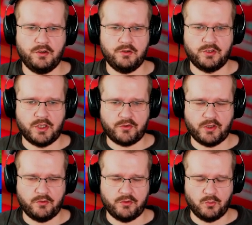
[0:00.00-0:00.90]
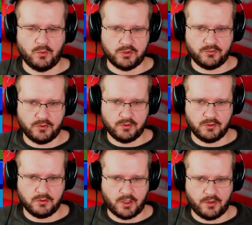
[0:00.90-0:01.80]
to the other side of the waterfall
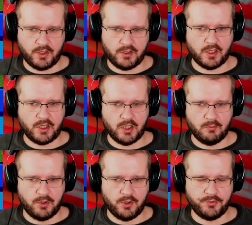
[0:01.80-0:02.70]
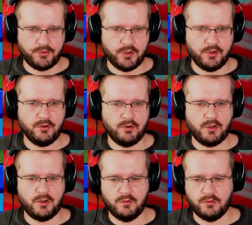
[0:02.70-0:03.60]
and then taking a boat there.
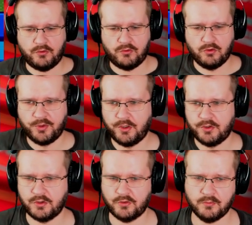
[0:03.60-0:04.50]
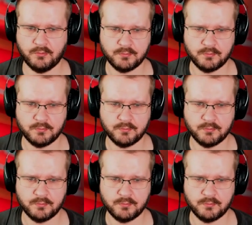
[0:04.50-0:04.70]
Super dangerous.